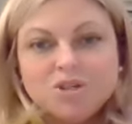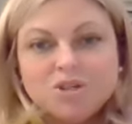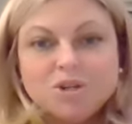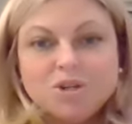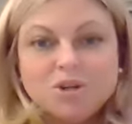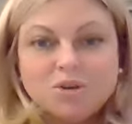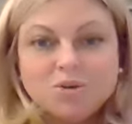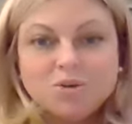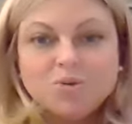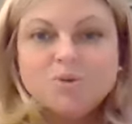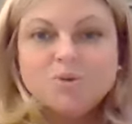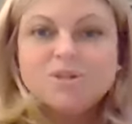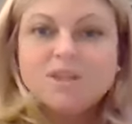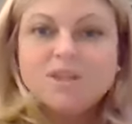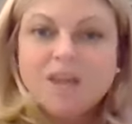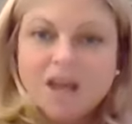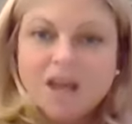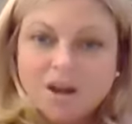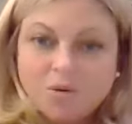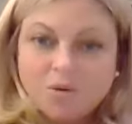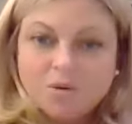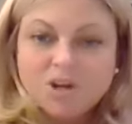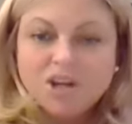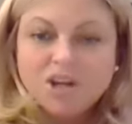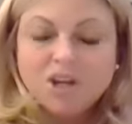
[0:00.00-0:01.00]
to use the
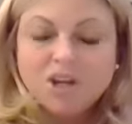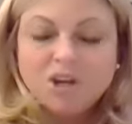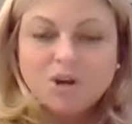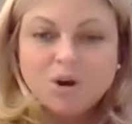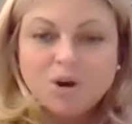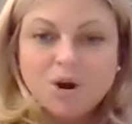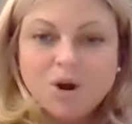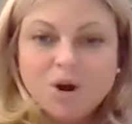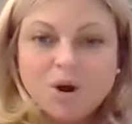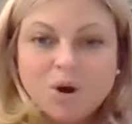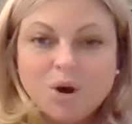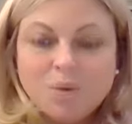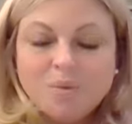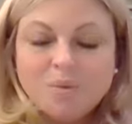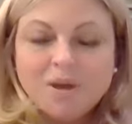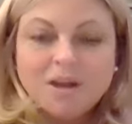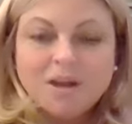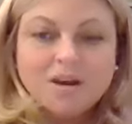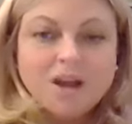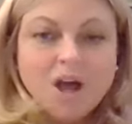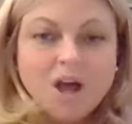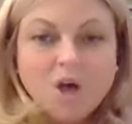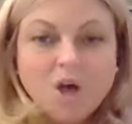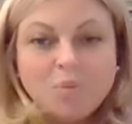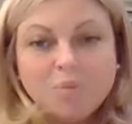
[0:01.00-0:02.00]
equity in your home
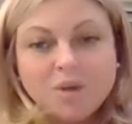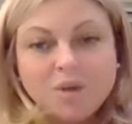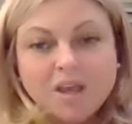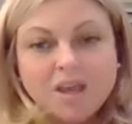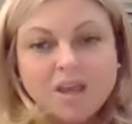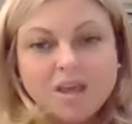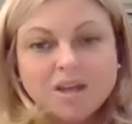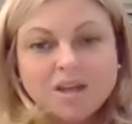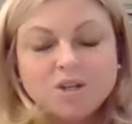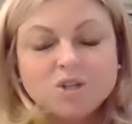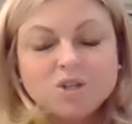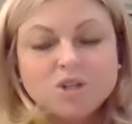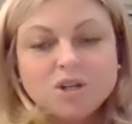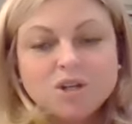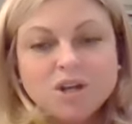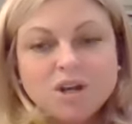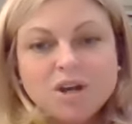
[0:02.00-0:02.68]
and help it